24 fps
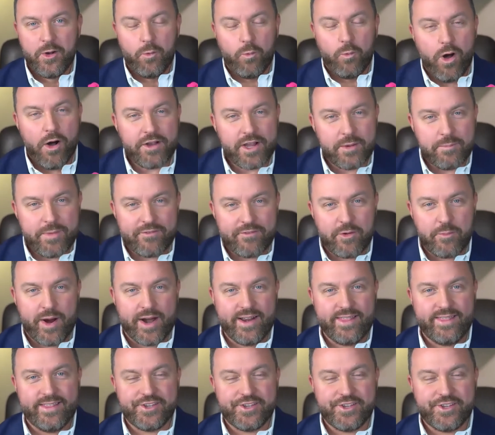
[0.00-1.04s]
Welcome,
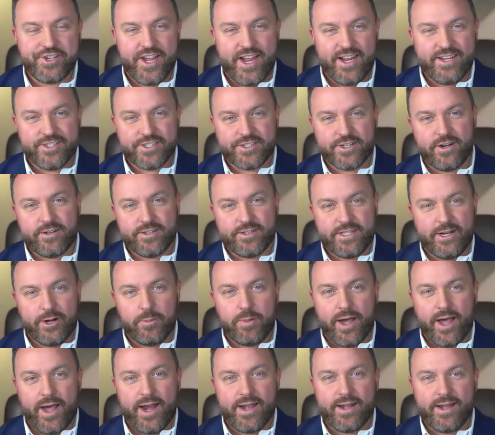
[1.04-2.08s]
everybody, to the Change Starts Here
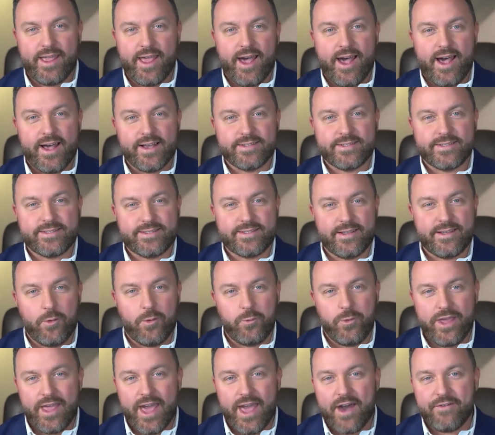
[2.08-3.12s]
podcast.
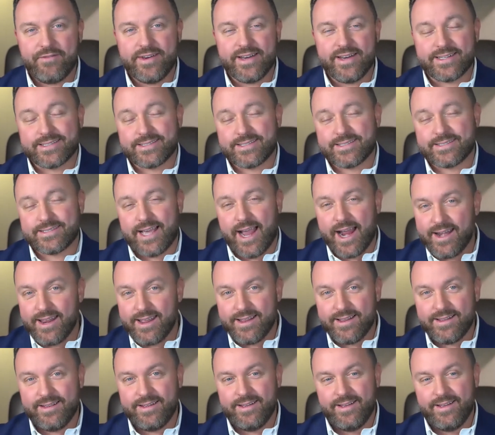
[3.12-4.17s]
We have an
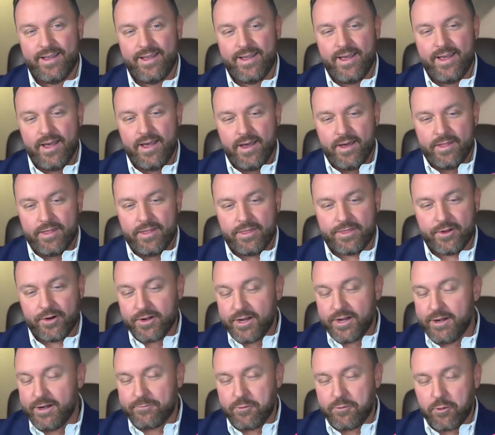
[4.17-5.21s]
exciting
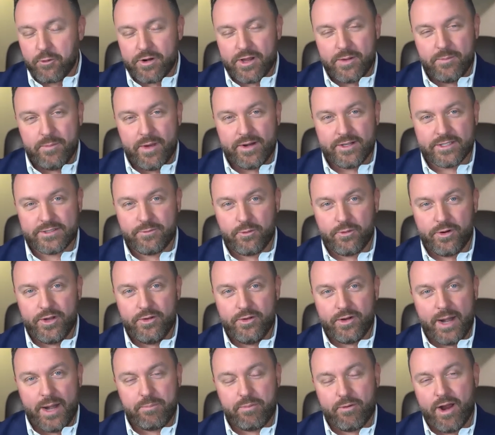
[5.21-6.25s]
30 to 40 minutes for you,
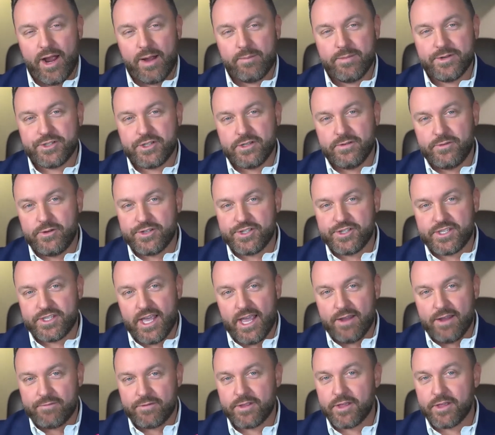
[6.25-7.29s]
and I promise you, if you
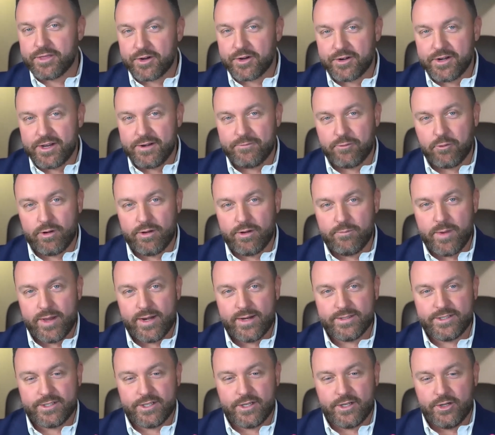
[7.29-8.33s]
stay for the 30 to 40
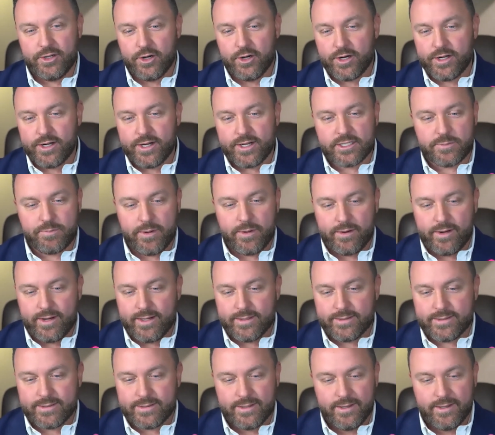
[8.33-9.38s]
minutes, you're going to
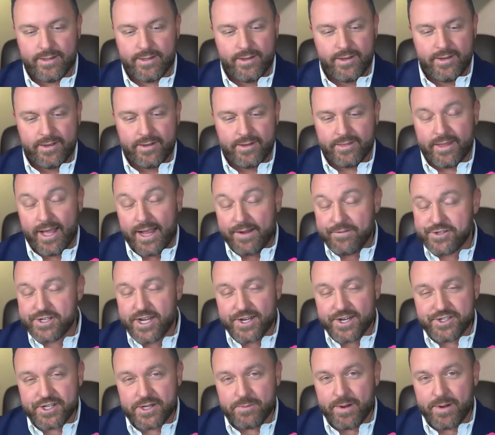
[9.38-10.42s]
experience
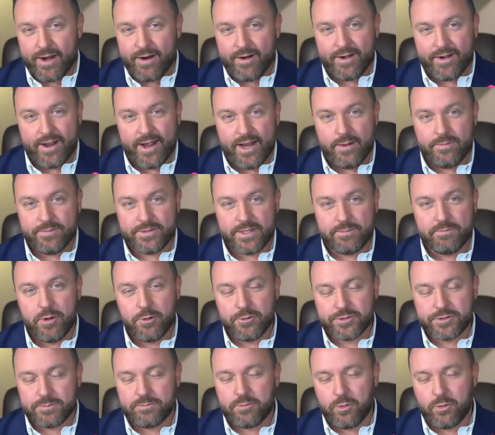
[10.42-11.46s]
life-changing paradigms, and
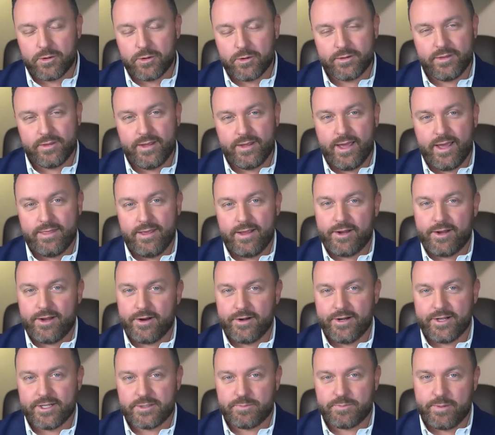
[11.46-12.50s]
most importantly, I think you're going
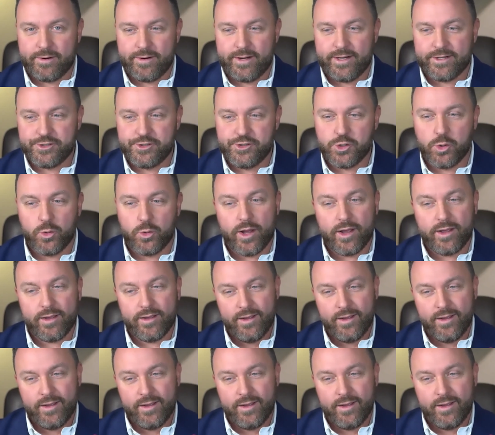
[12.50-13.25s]
to experience joy.